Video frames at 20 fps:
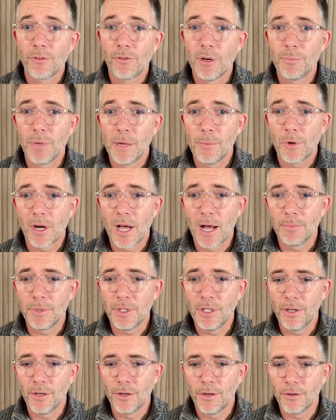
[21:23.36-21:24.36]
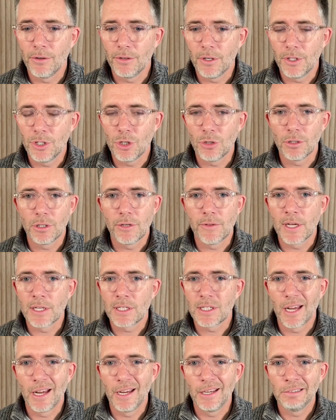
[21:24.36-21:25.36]
when people come to you, Julia, and they
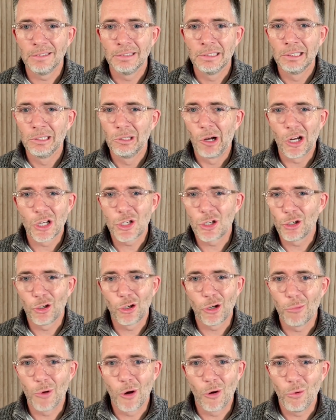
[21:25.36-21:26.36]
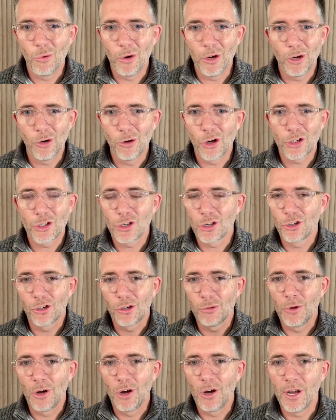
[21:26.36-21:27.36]
say, I should look at my will, I should look at
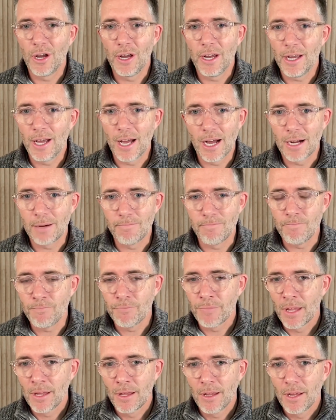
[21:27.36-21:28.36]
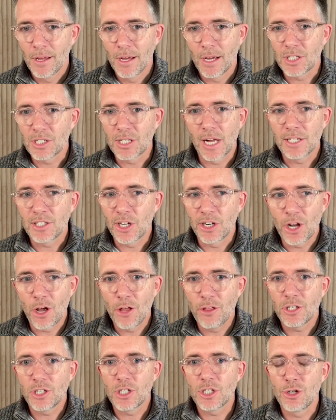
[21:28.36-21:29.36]
my estates? I know
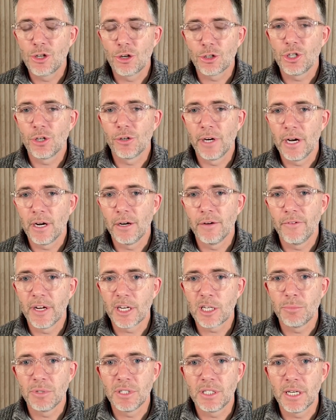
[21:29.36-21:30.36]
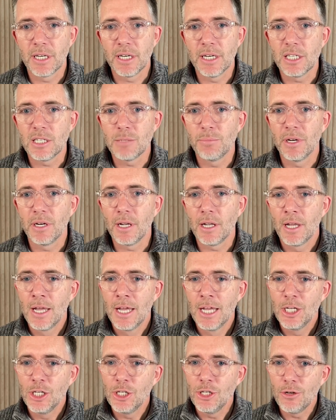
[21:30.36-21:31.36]
this is not your area of expertise, but
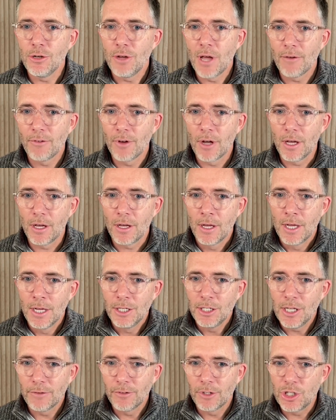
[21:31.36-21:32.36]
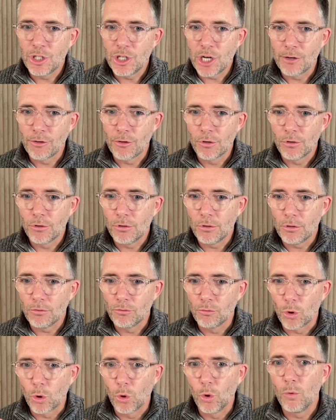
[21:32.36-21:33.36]
do you have a general
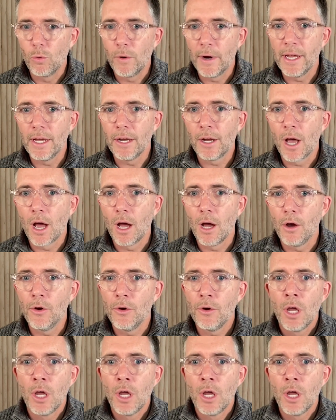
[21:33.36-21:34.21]
rule where you go,